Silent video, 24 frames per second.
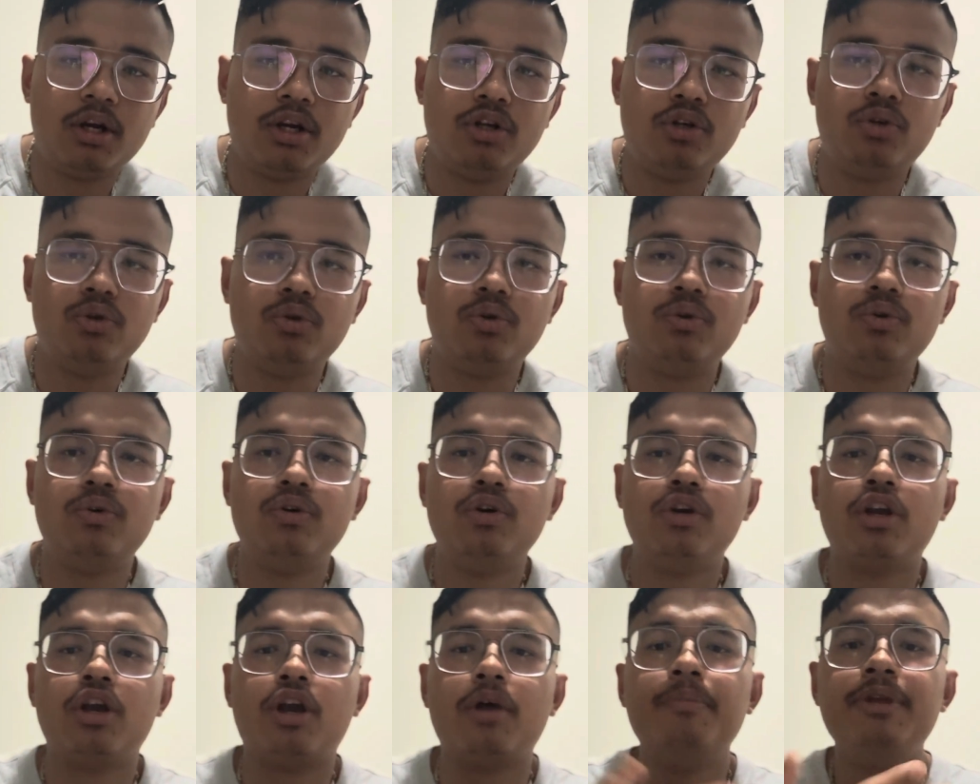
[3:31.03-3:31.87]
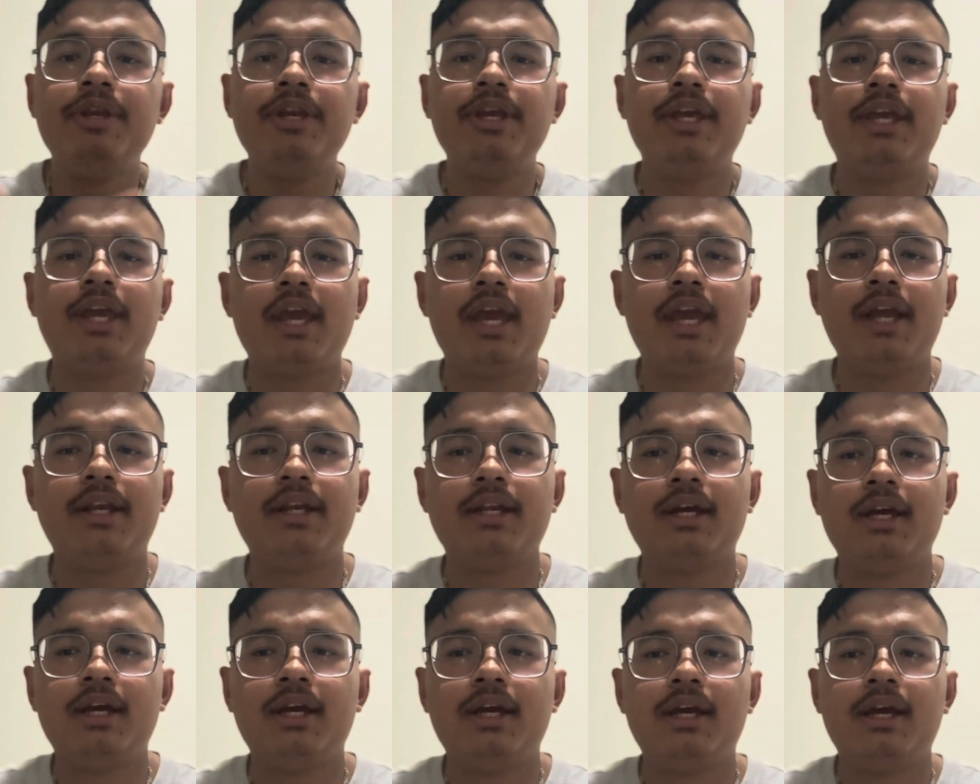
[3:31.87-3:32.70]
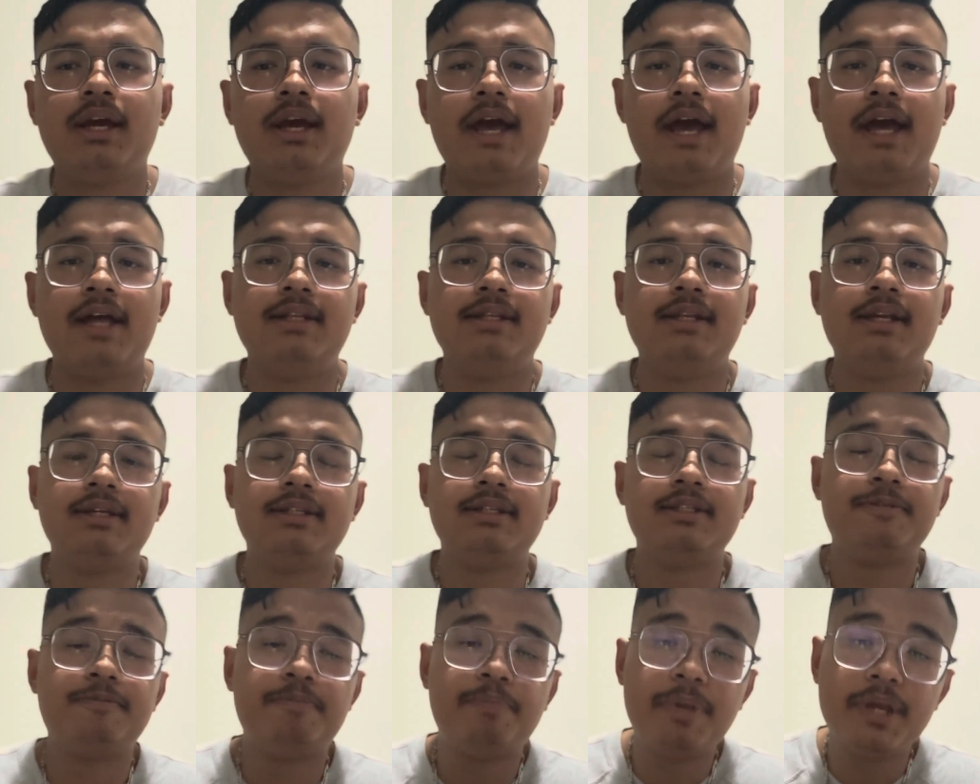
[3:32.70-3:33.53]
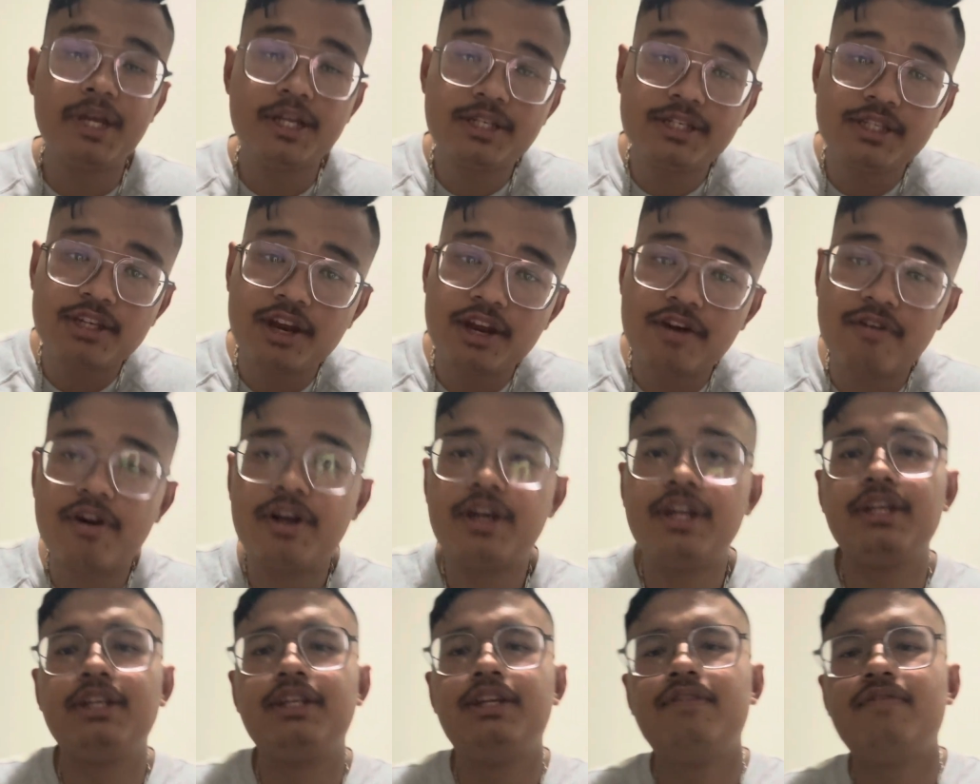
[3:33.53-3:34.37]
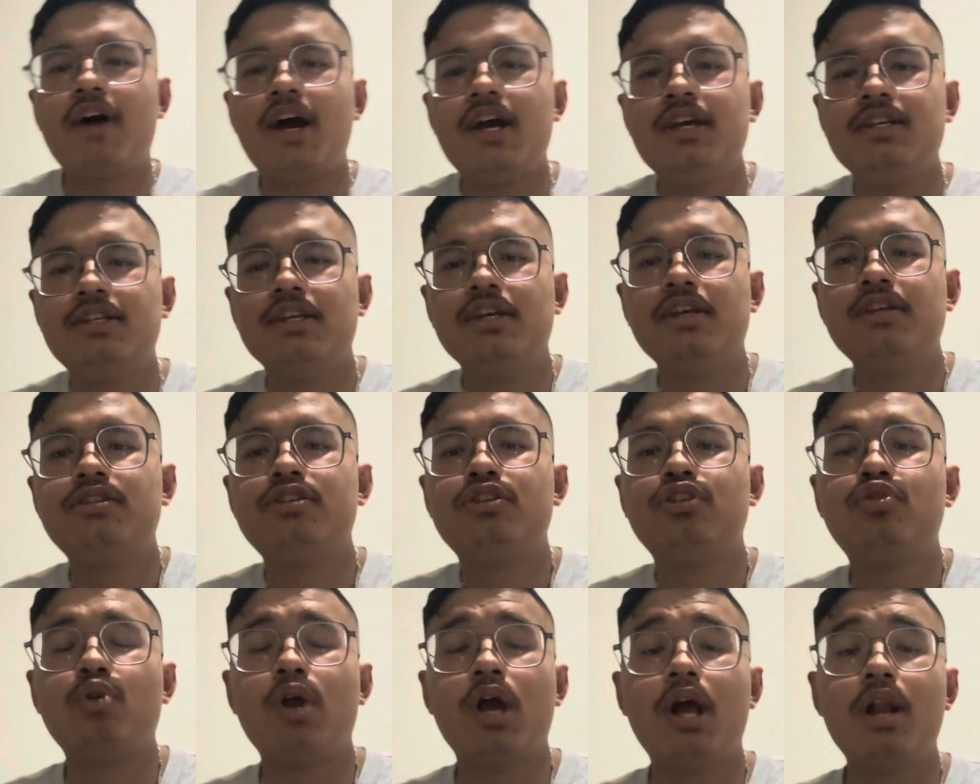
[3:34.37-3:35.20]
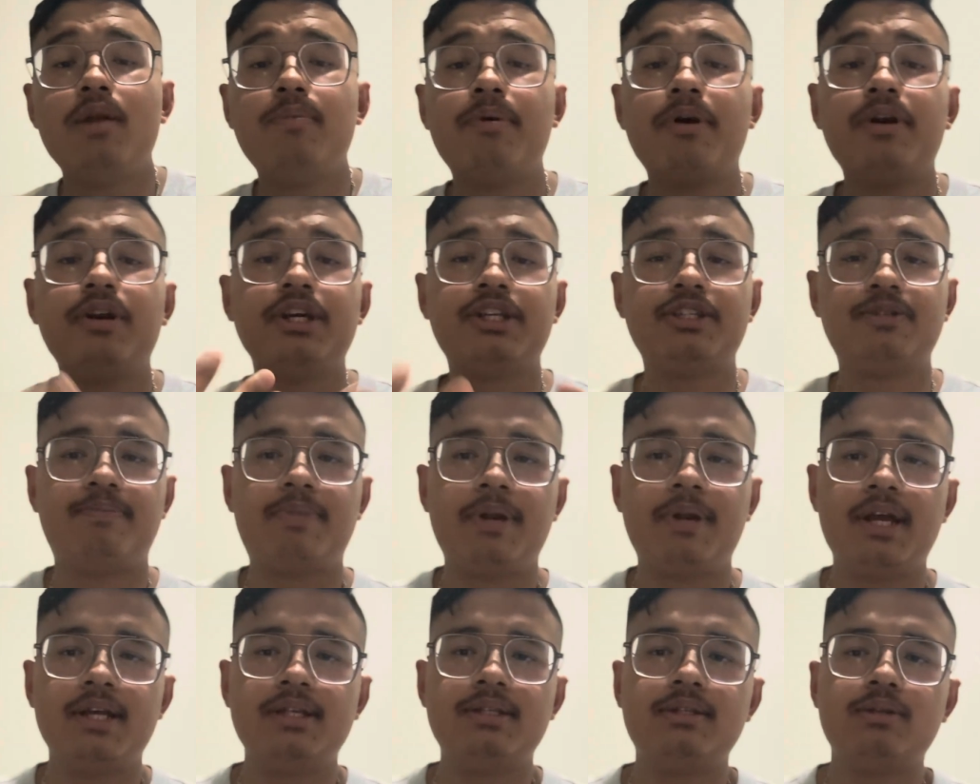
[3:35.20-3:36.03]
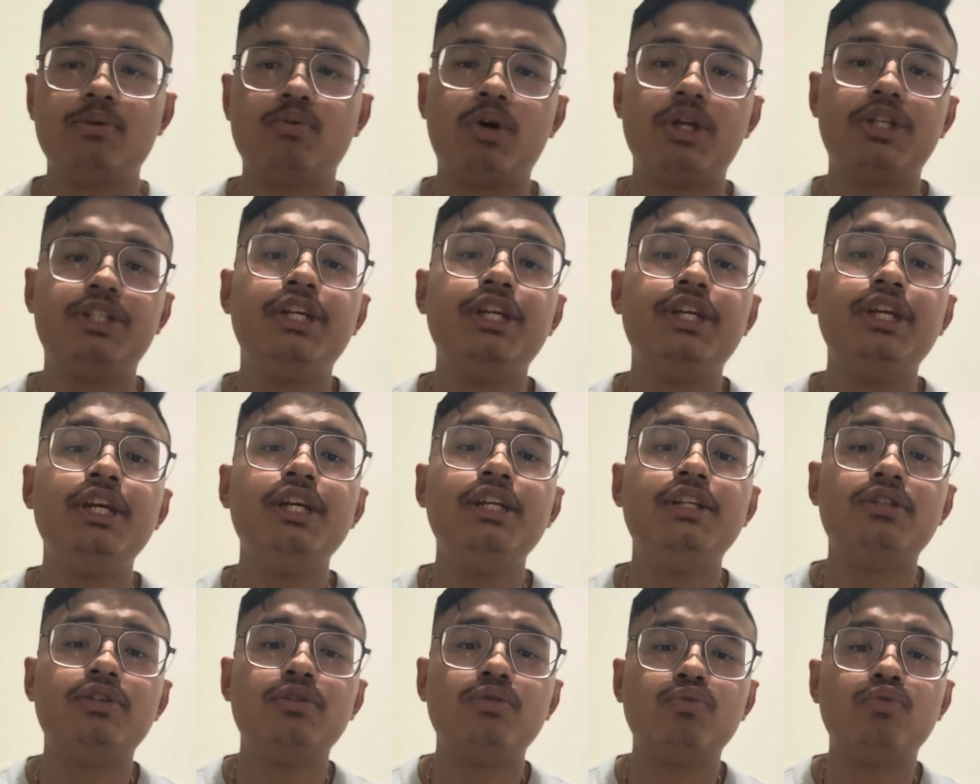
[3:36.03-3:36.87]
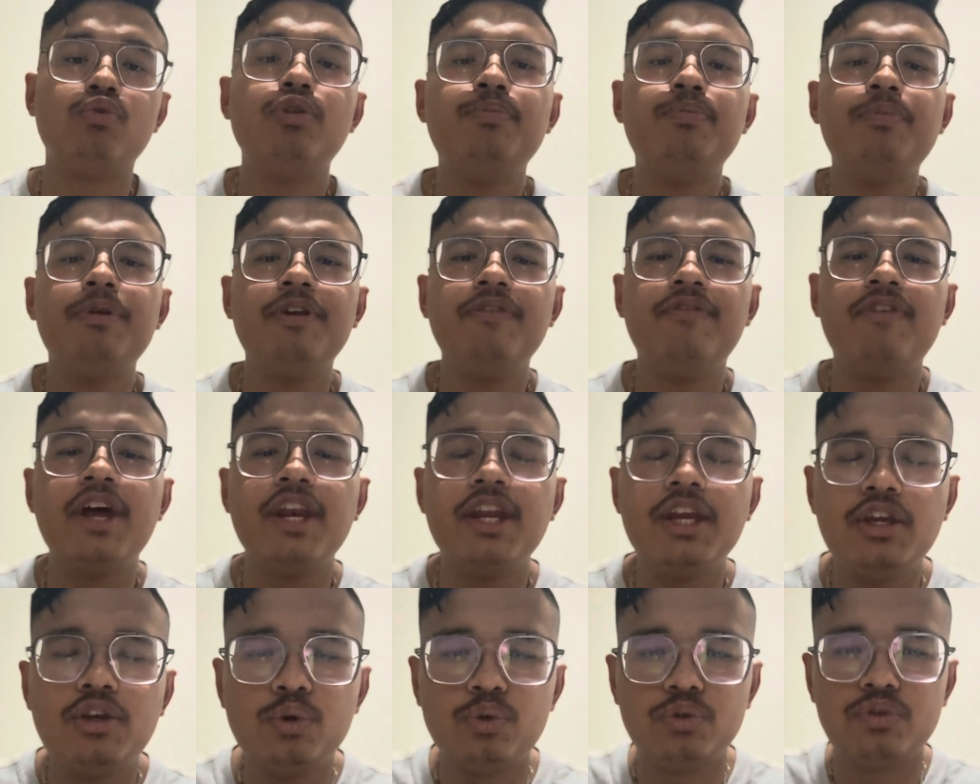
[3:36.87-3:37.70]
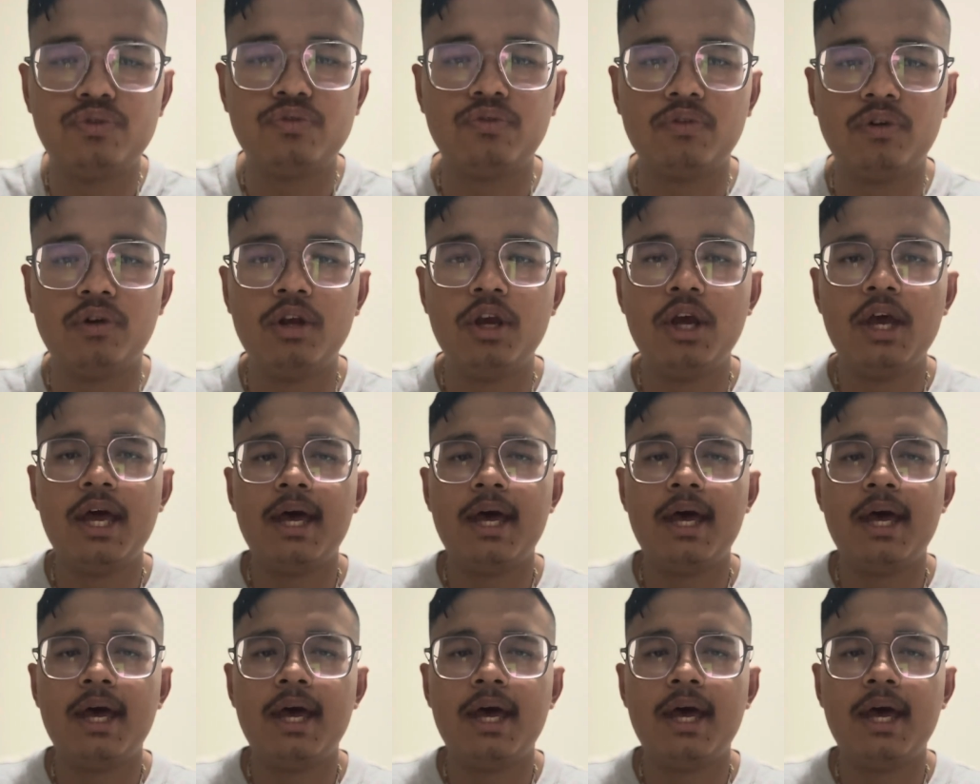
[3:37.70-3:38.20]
to communicate, and speech generating devices to help her express what she needs would be very useful.